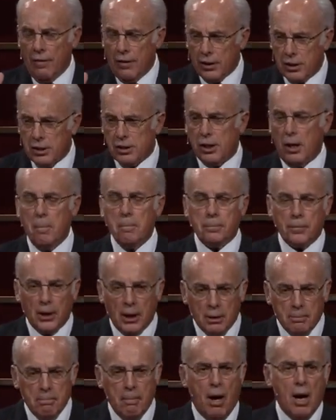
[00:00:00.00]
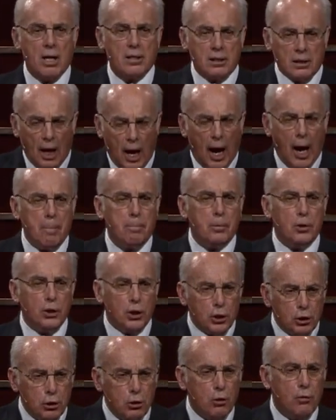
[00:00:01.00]
that something must
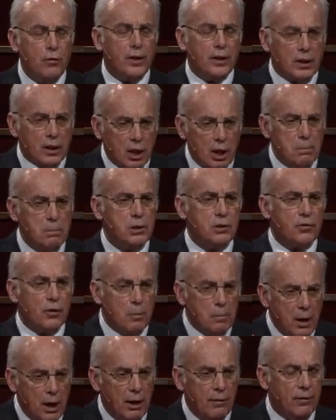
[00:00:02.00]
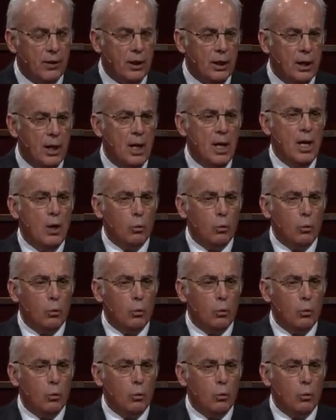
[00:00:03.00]
happen to you that comes from heaven